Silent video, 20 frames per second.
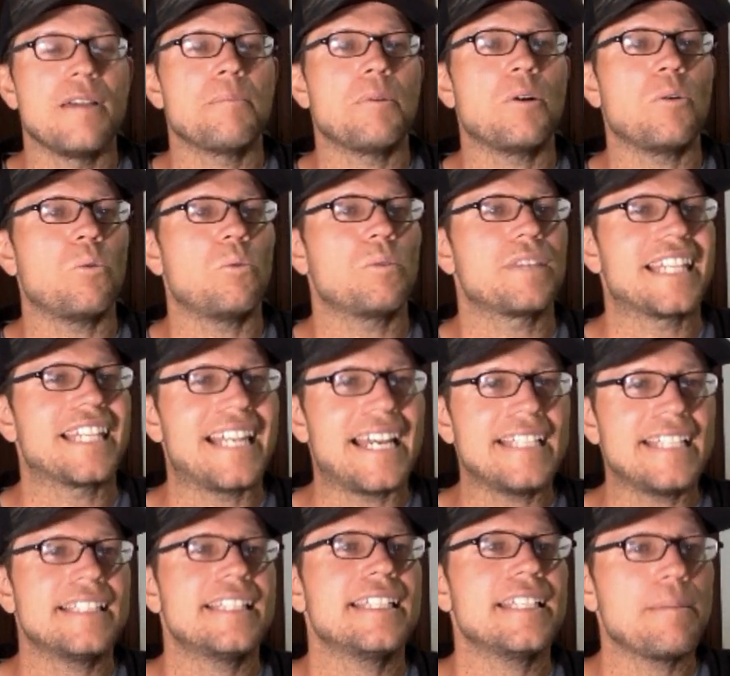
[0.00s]
But the
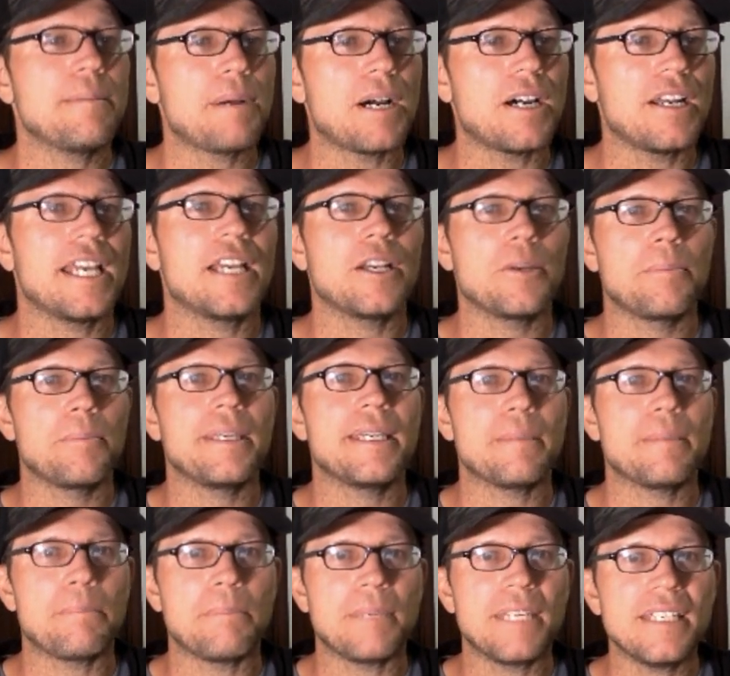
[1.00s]
nice thing about
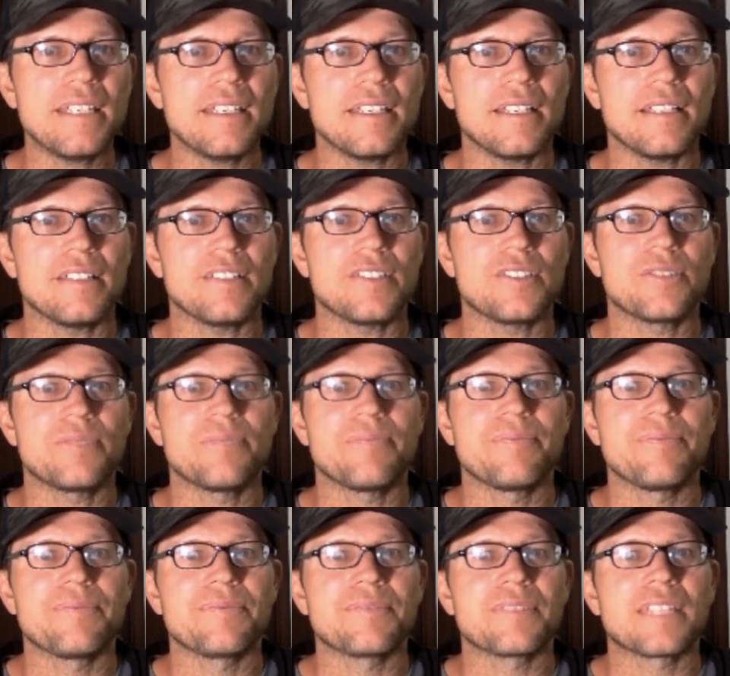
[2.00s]
Airbnb is
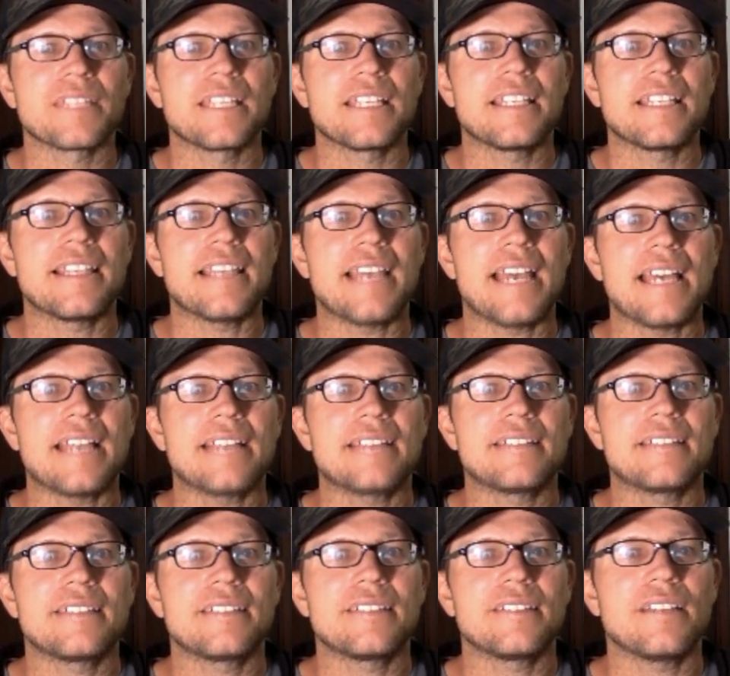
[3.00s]

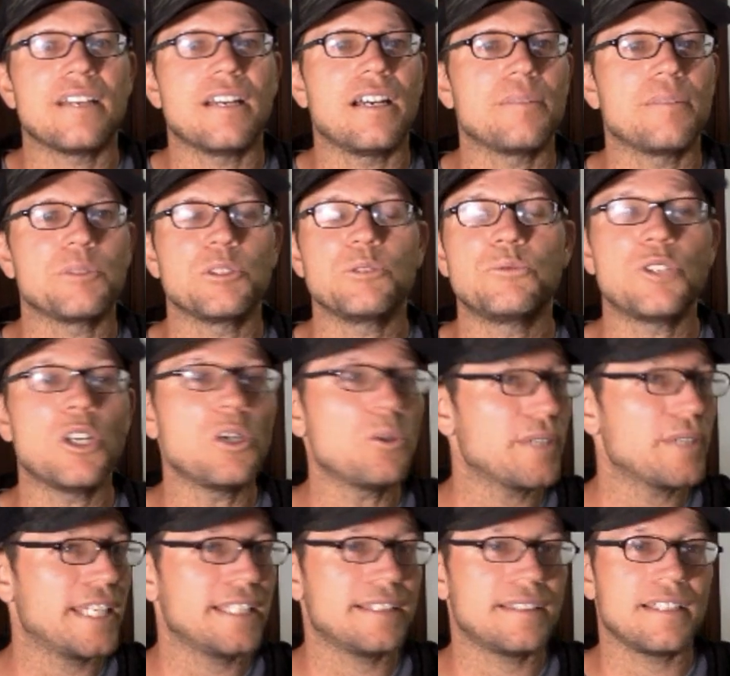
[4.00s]
that you
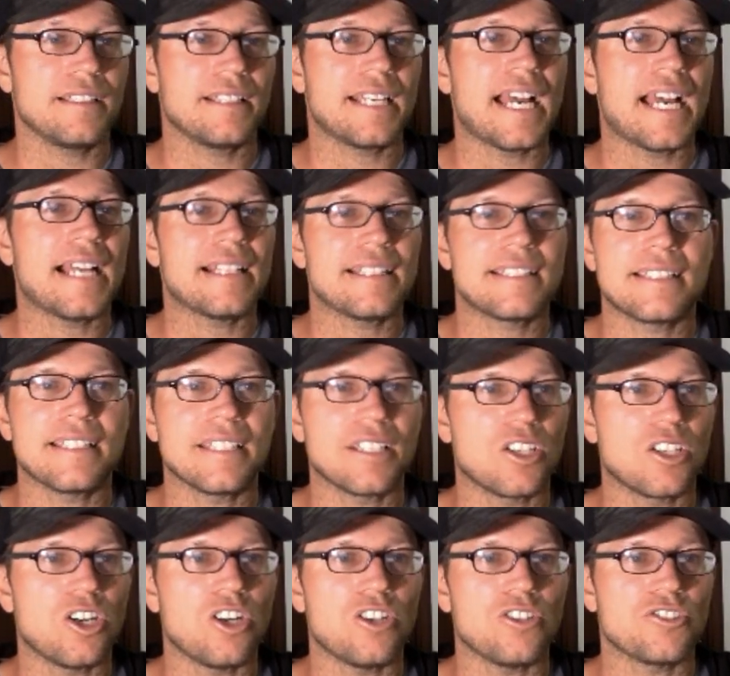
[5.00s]
don't get the
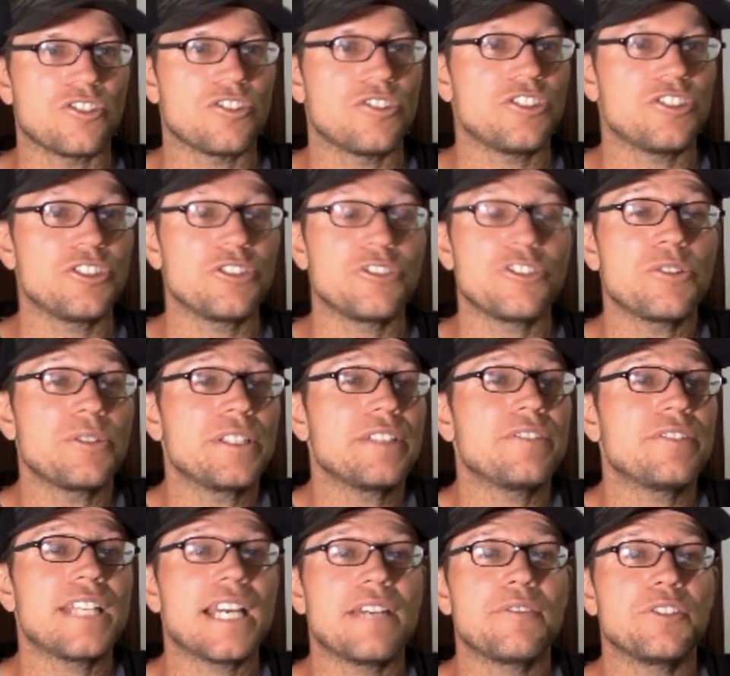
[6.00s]
constant calls. You don't
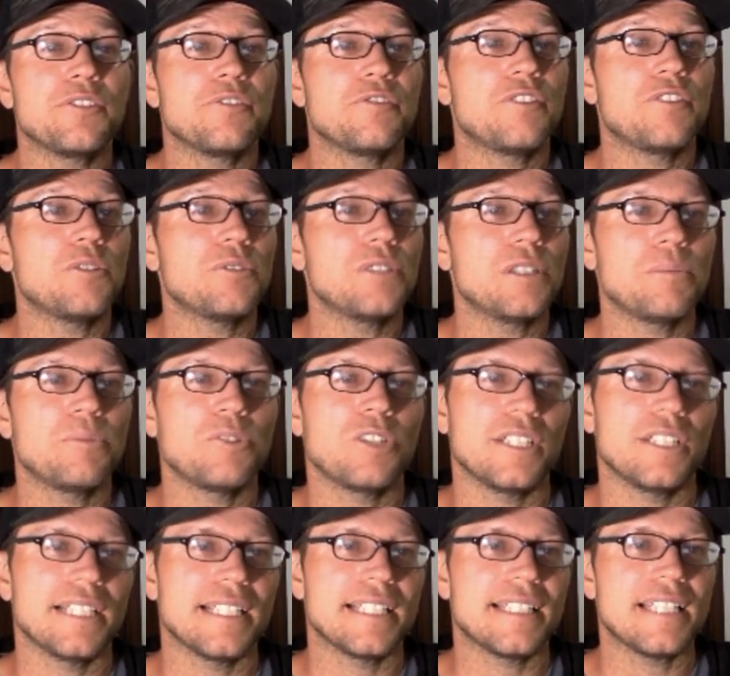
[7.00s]
even have your phone number
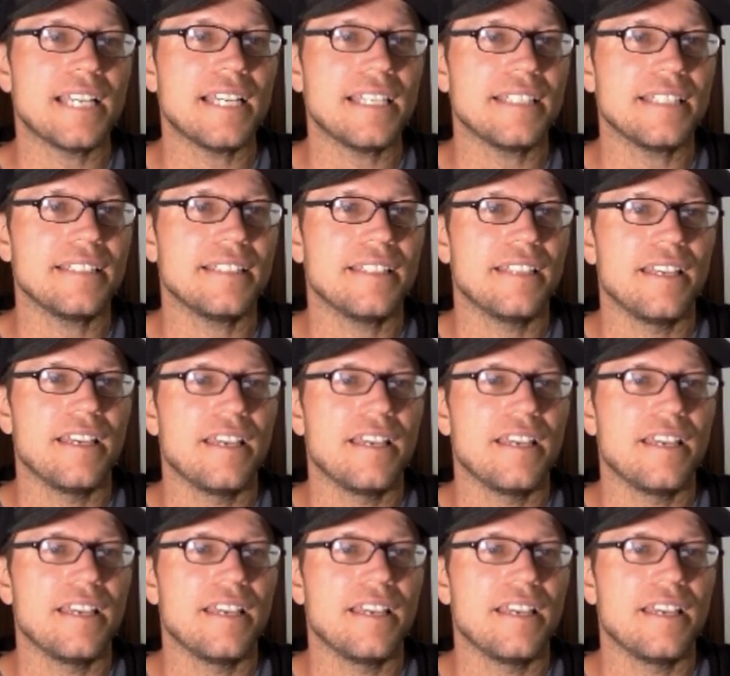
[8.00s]
on the site.